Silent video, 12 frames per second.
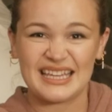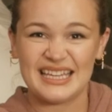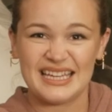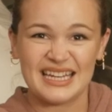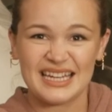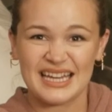
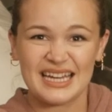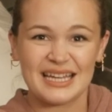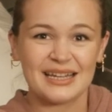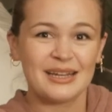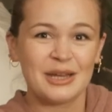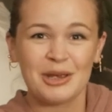kid
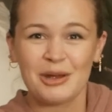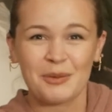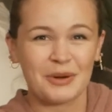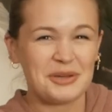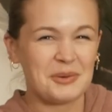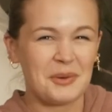again,
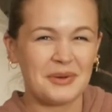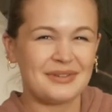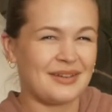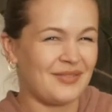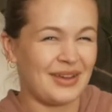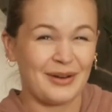where you always
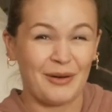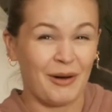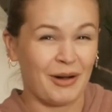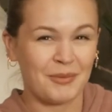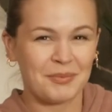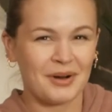have like an
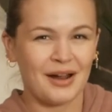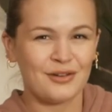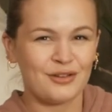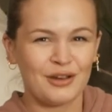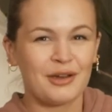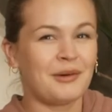art
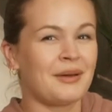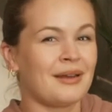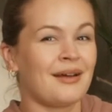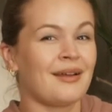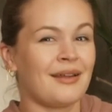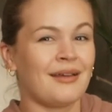project going
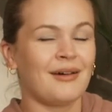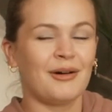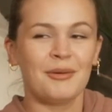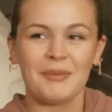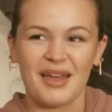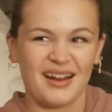on at
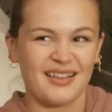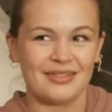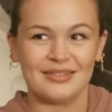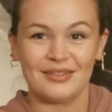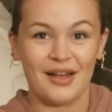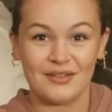home, and I
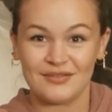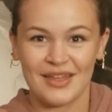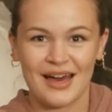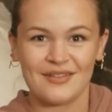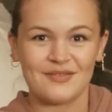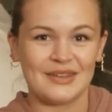love
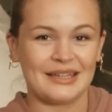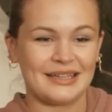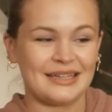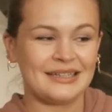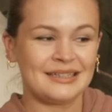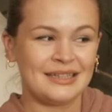that
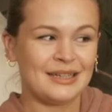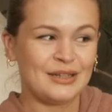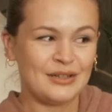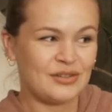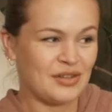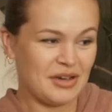feeling.
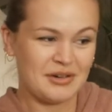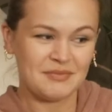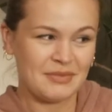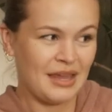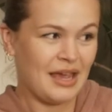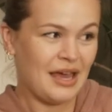So
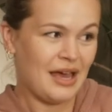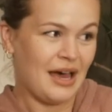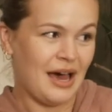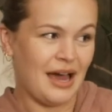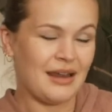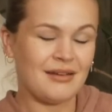
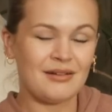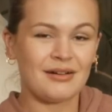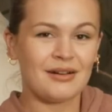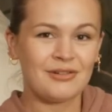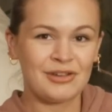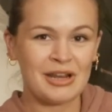I'd
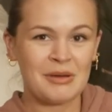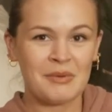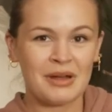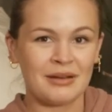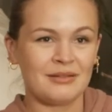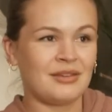encourage
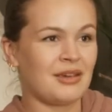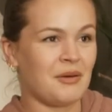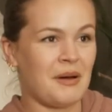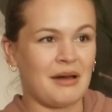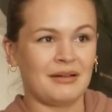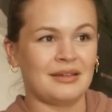anyone to go
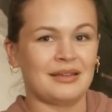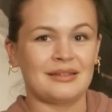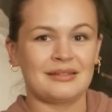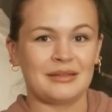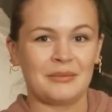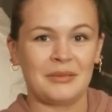out and get
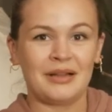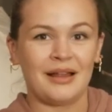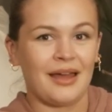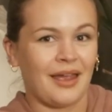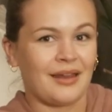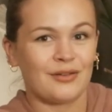some
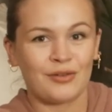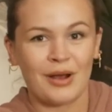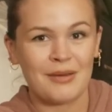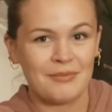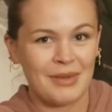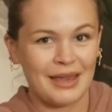clay and
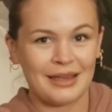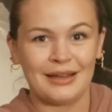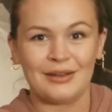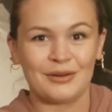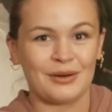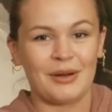try
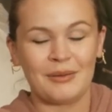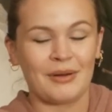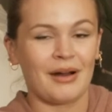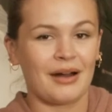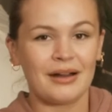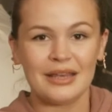making your own
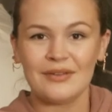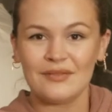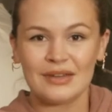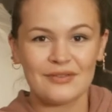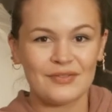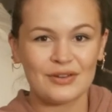art,
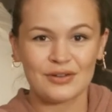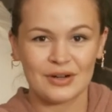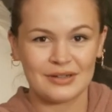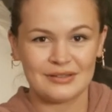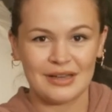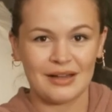even if it
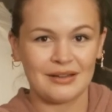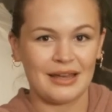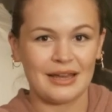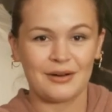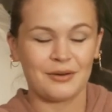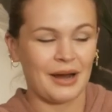turns out like